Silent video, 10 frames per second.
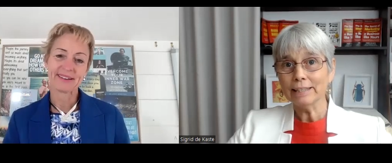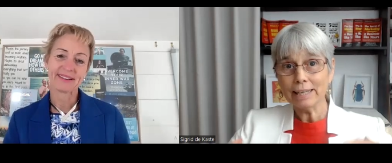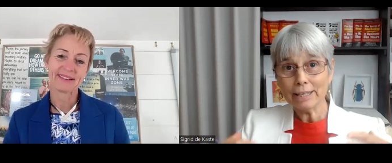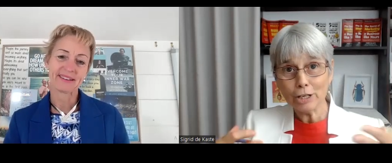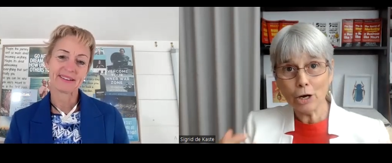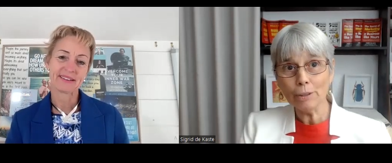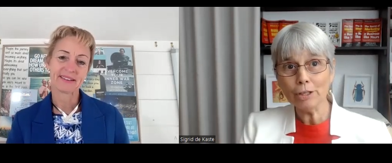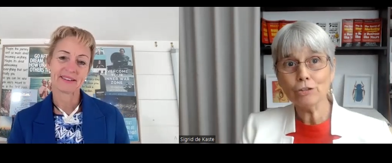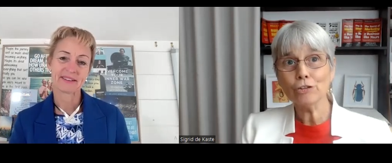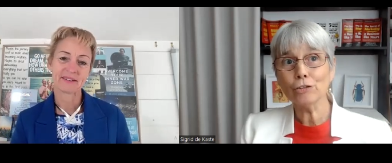Speaker 1: they're
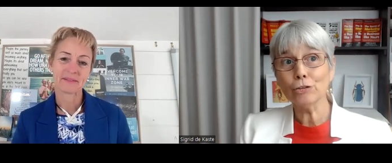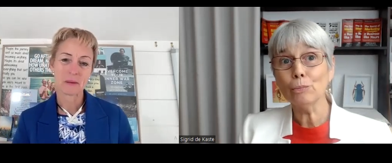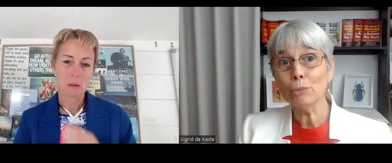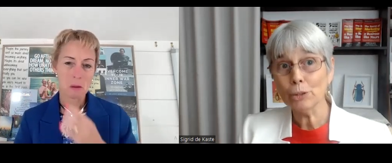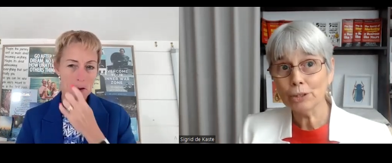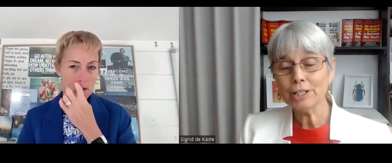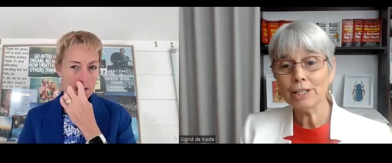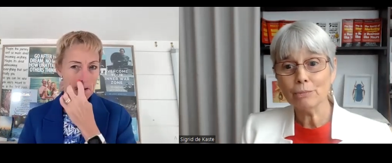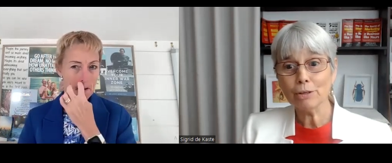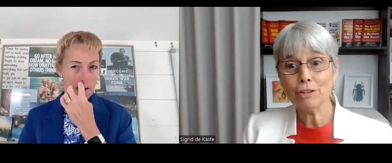going through
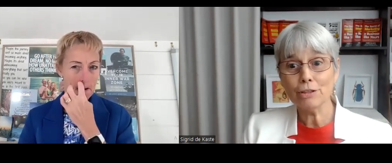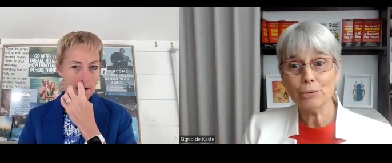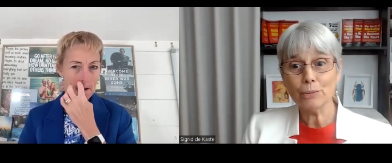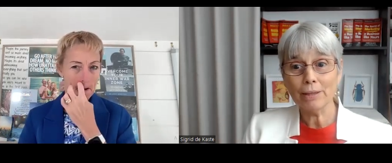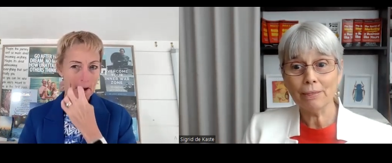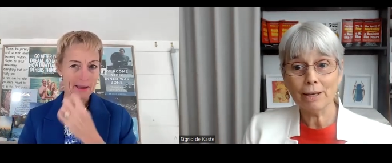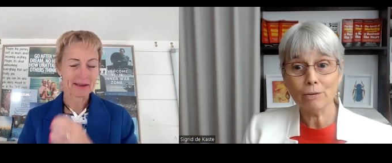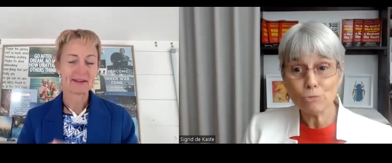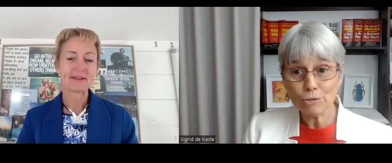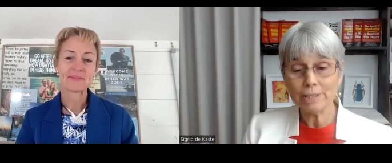working with you and
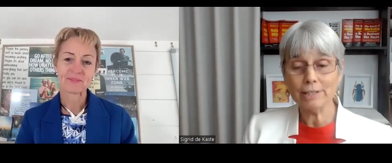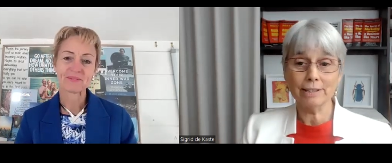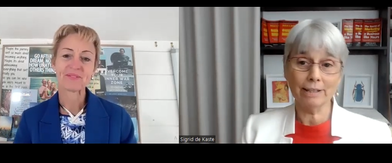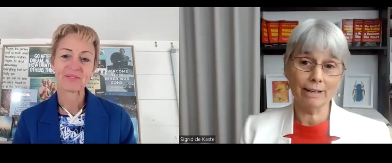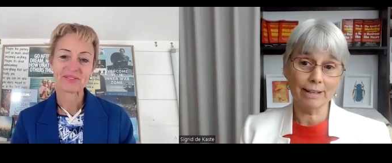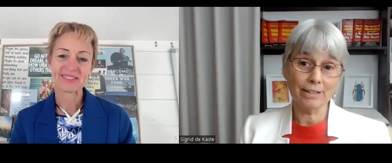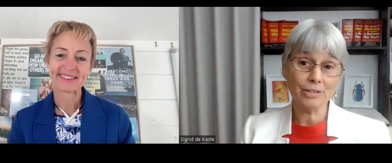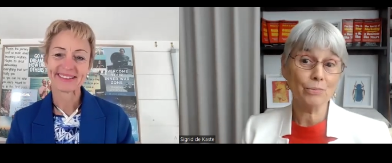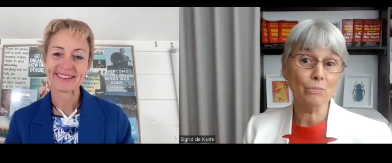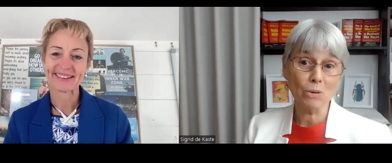they
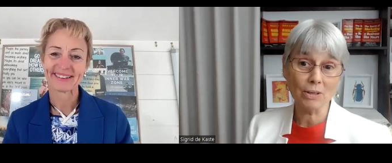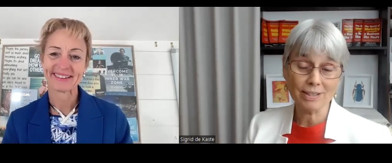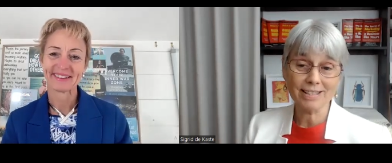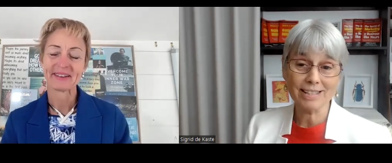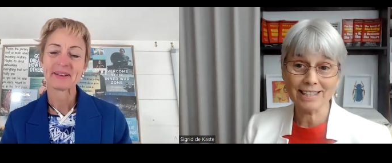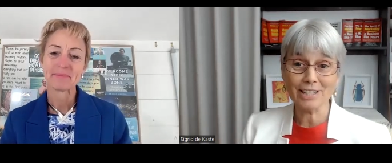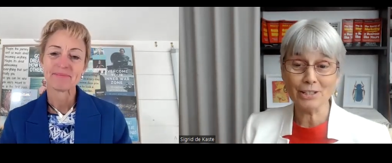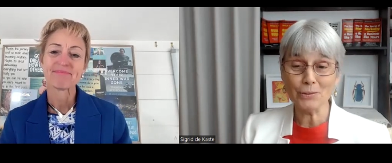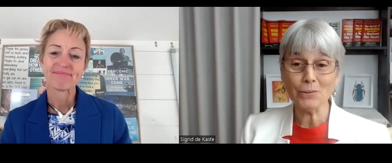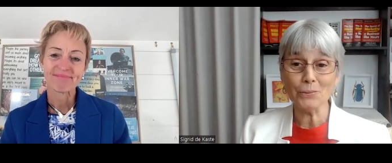realize what's actually
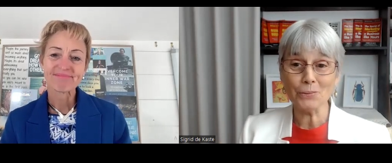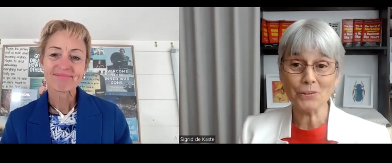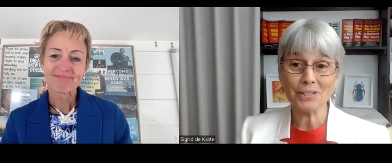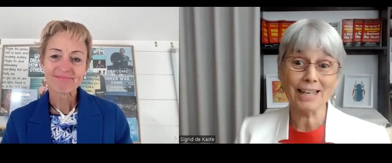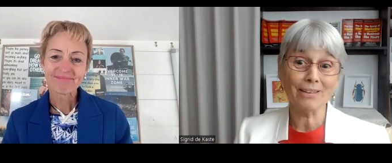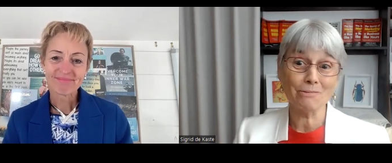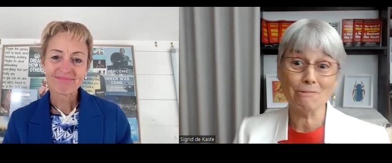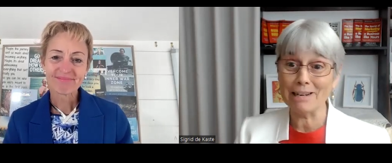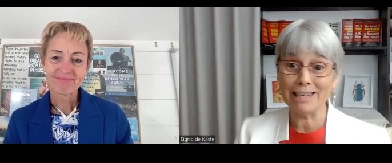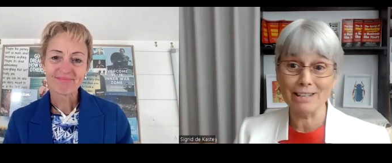caused that
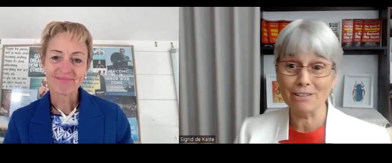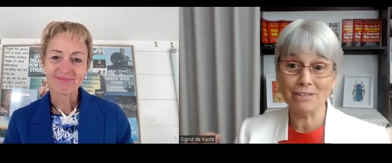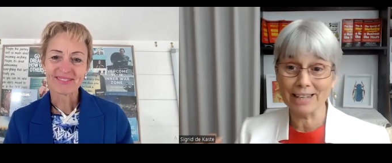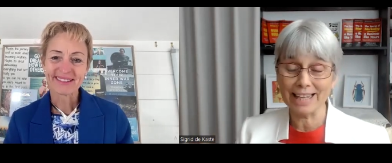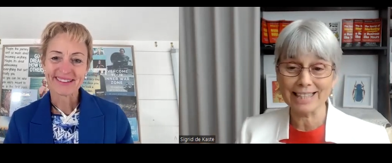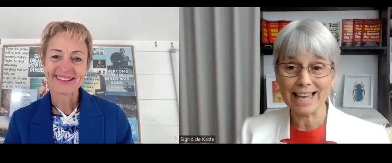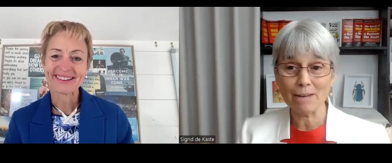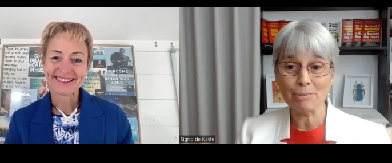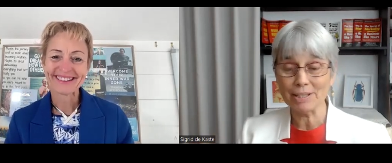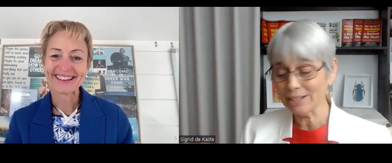whenever that
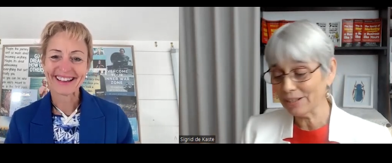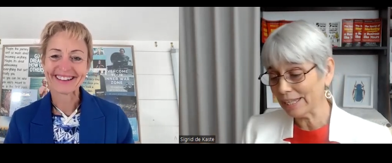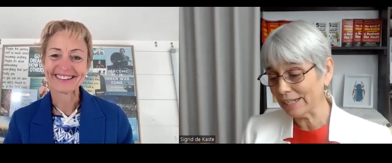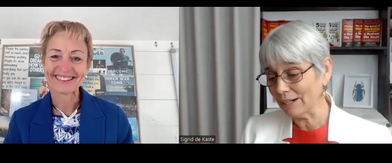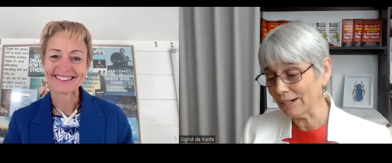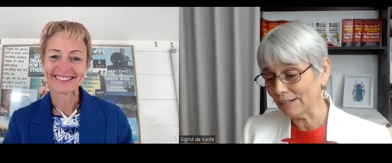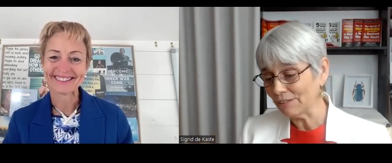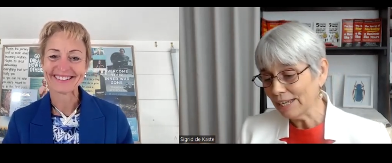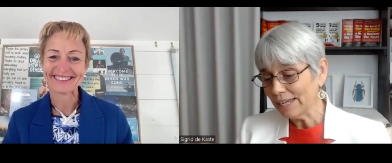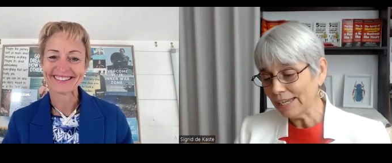happened in their life
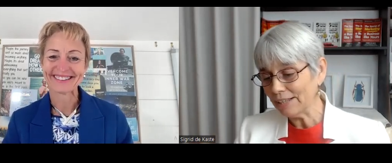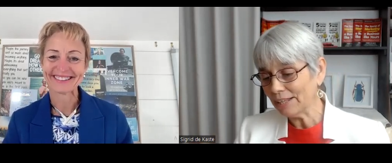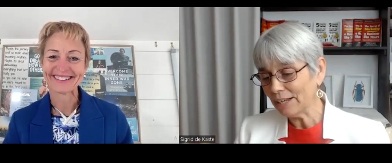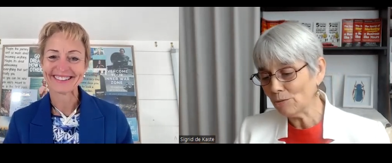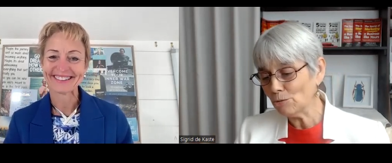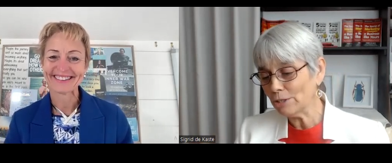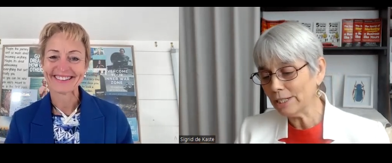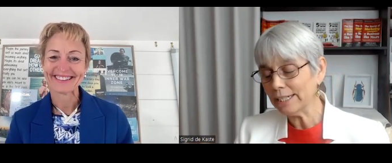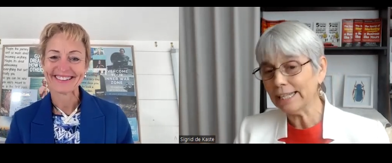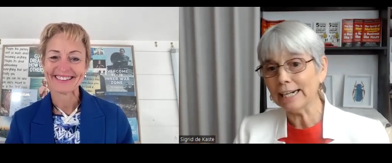and they
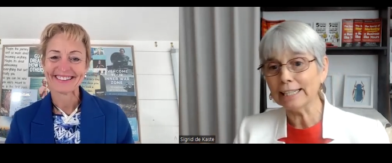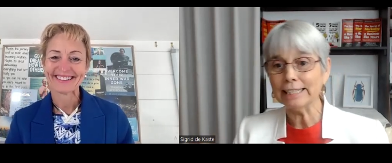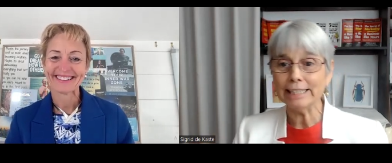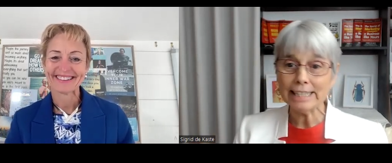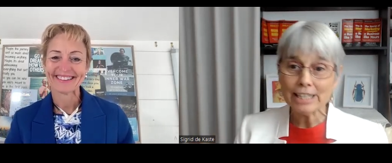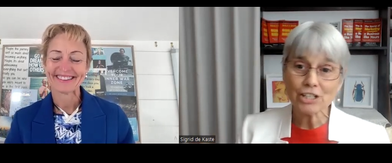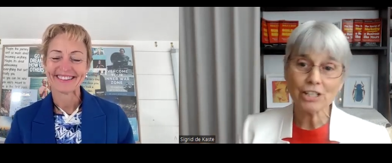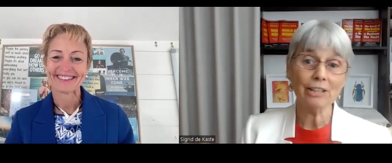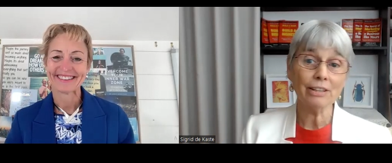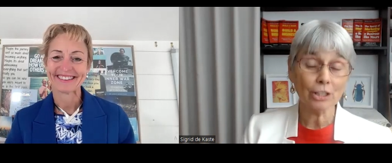really
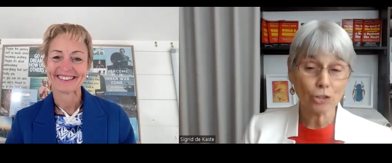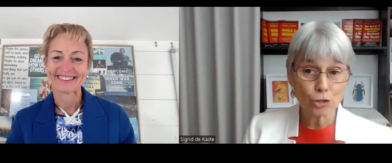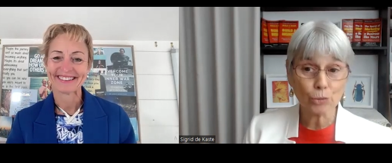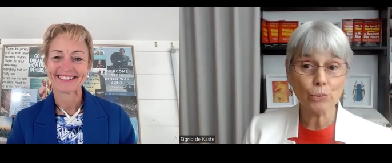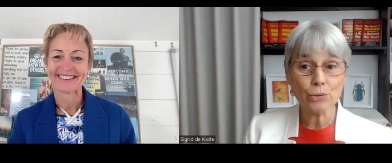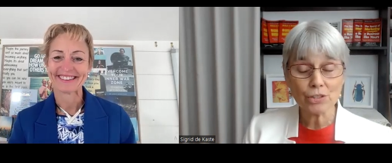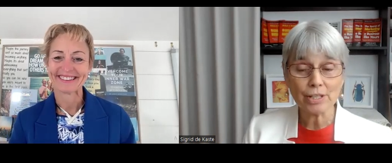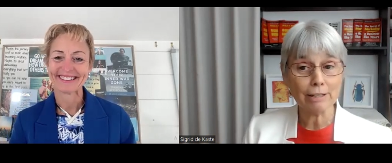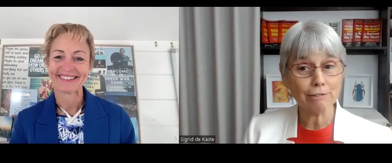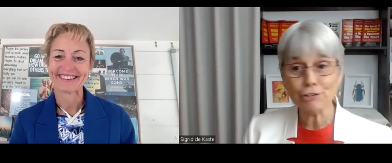unleashing their true
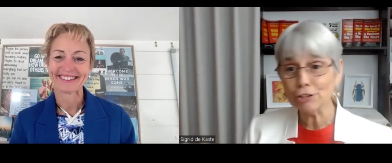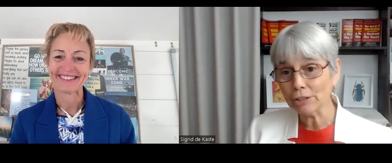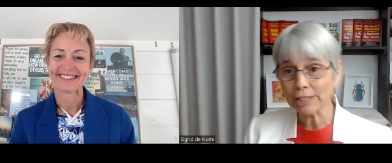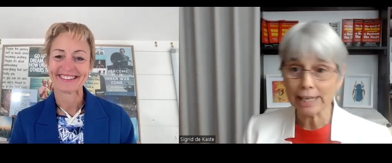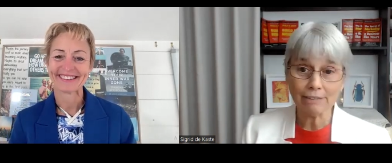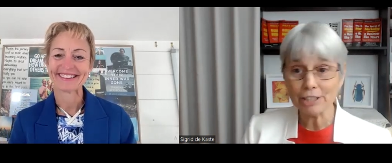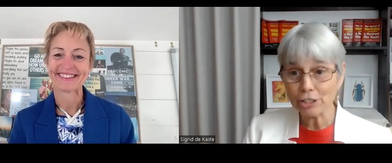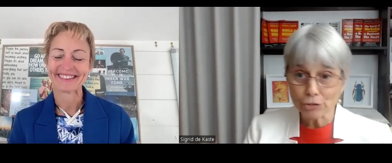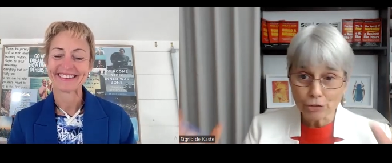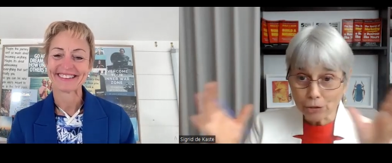self not having
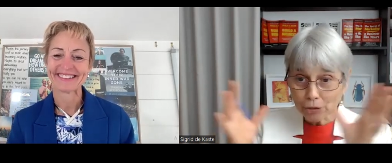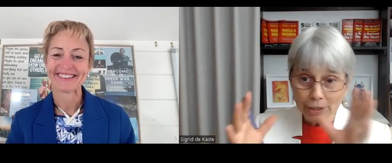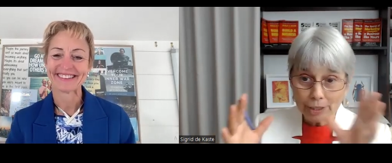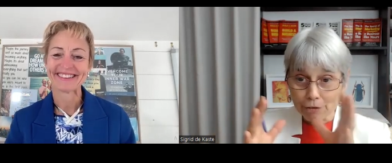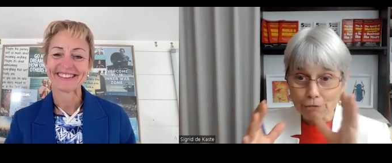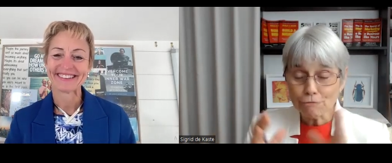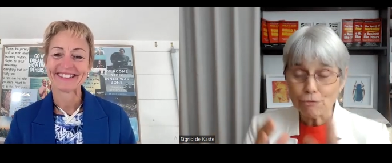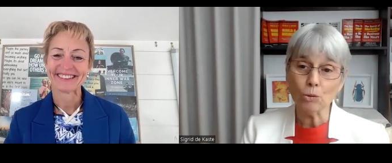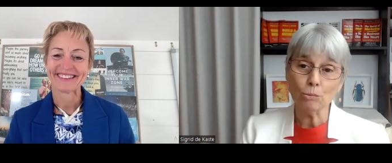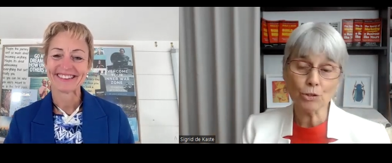to
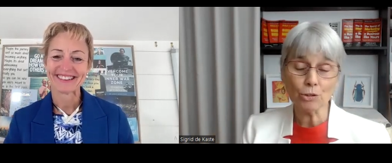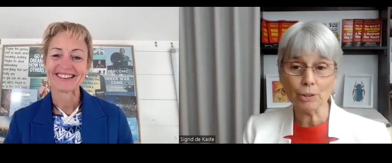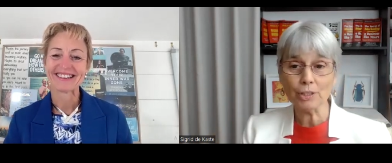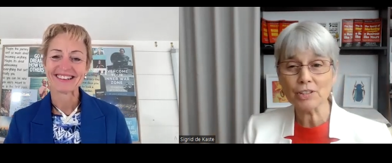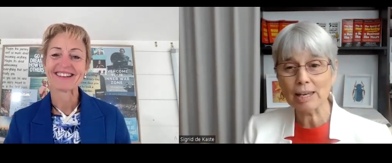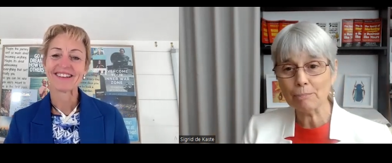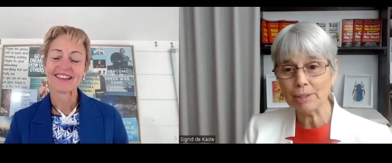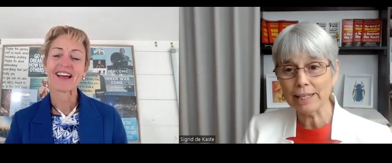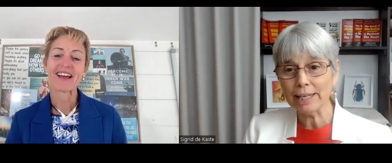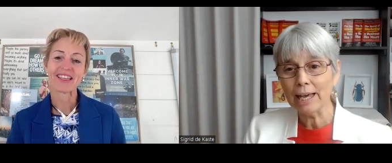conform to what's
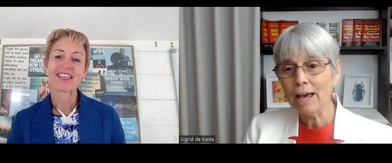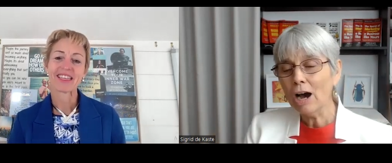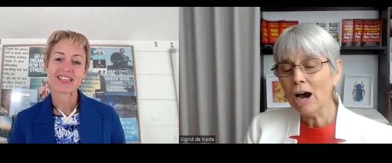happening